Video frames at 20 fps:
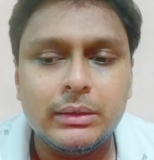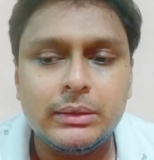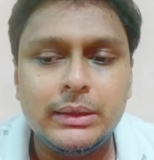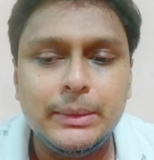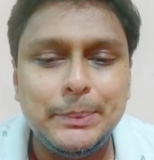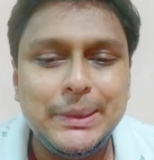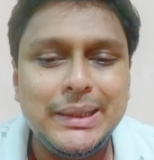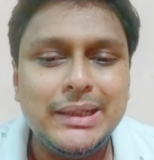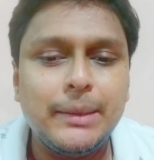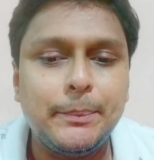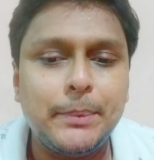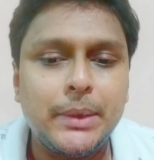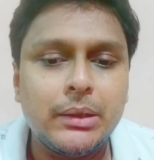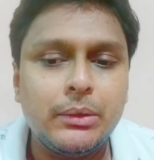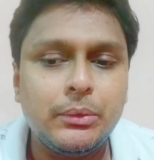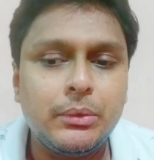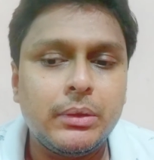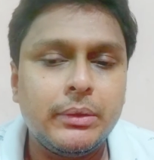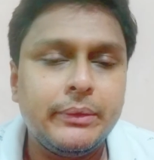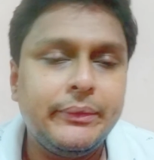Deepika
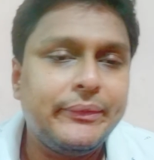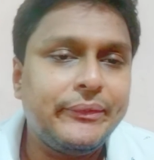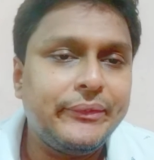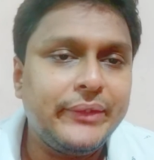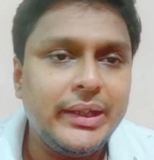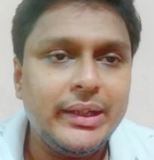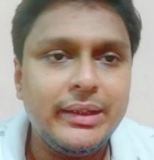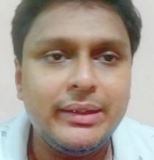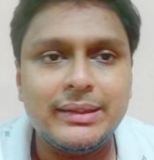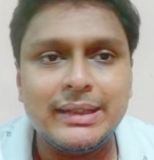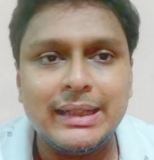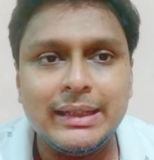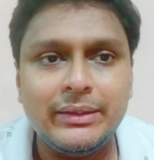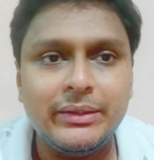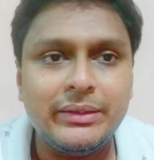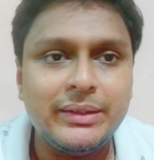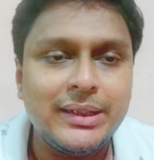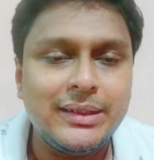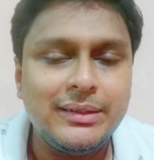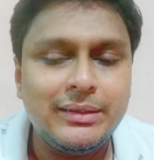Padukone's face and
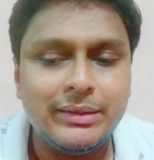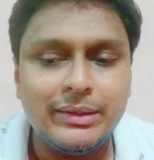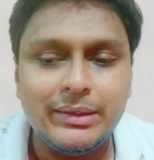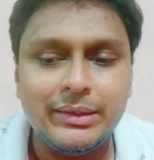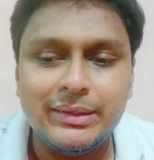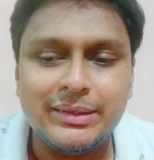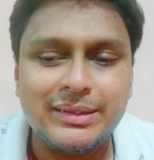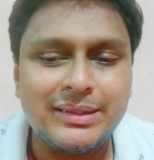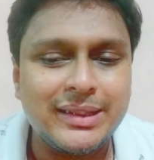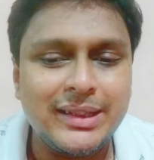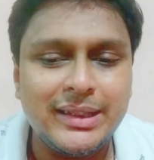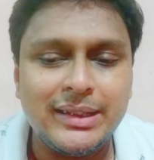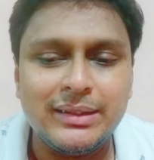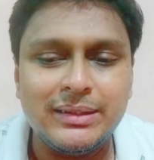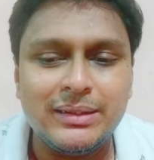then she's saying,